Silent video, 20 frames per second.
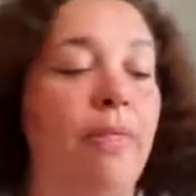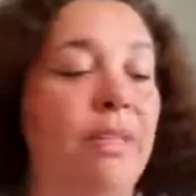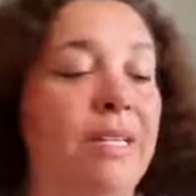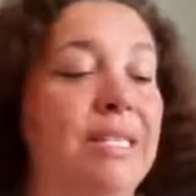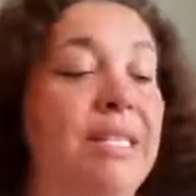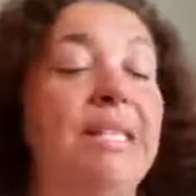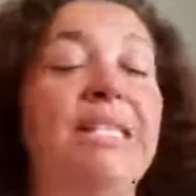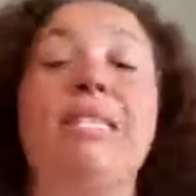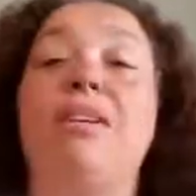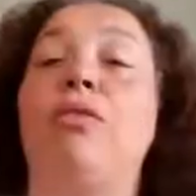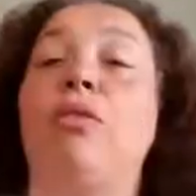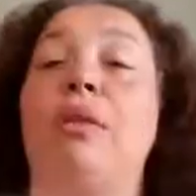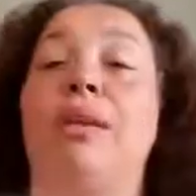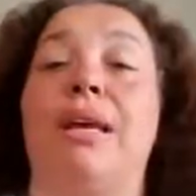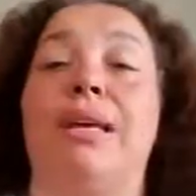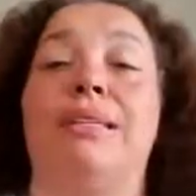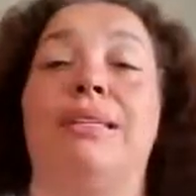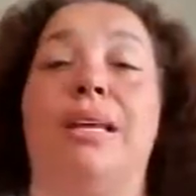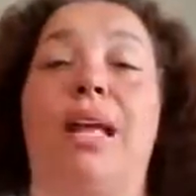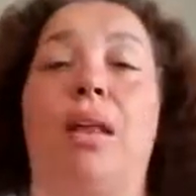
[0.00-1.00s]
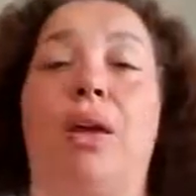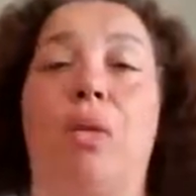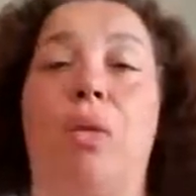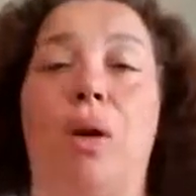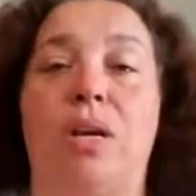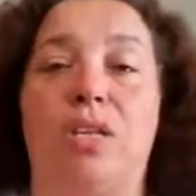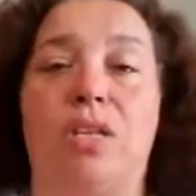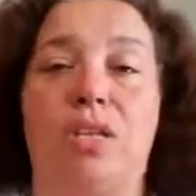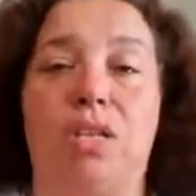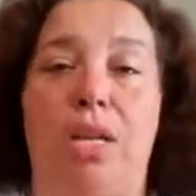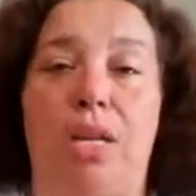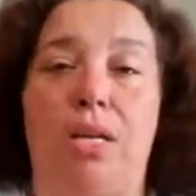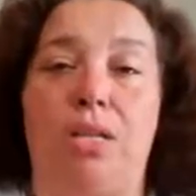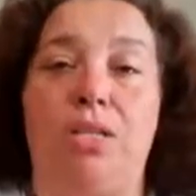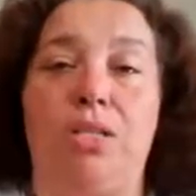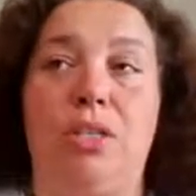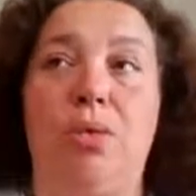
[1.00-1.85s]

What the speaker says: the $64,000 question.